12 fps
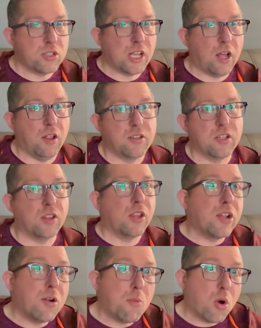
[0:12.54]
town that's a
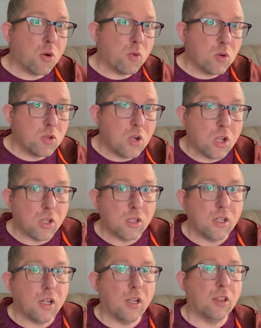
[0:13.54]
little more rural,
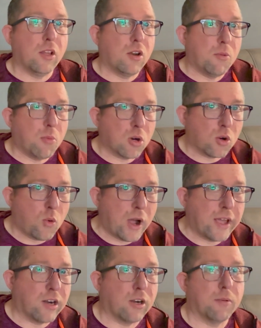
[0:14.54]
a little more
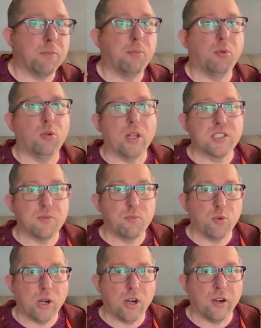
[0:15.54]
quieter, Pleasant
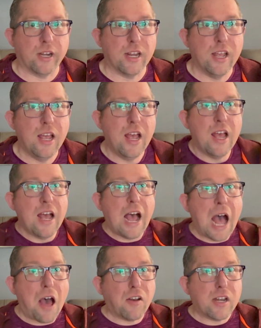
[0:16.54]
Prairie?
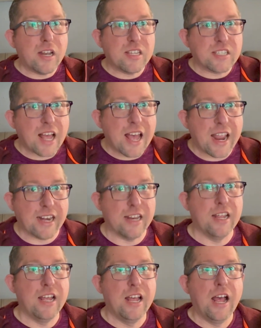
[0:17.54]
How do you decide?
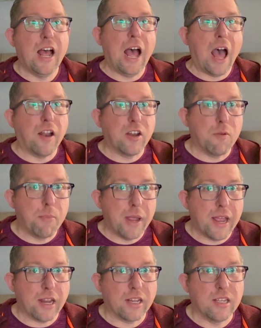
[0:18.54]
How do you
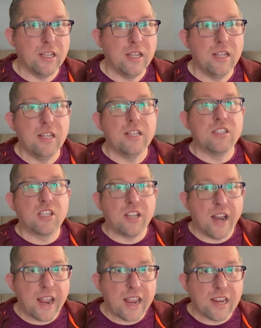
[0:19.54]
pick?
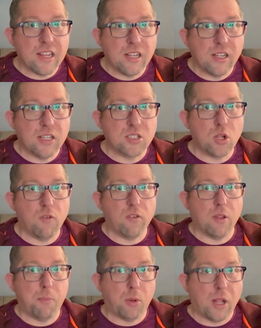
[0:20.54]
Today, let's go over
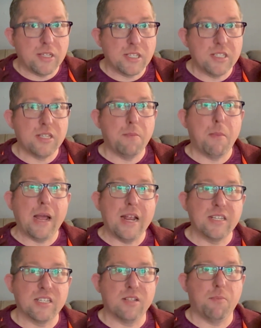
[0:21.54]
the pluses and
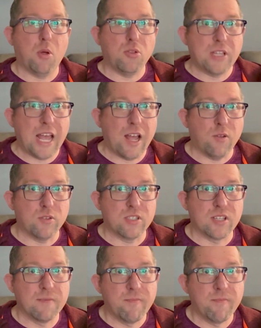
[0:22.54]
minuses of both towns.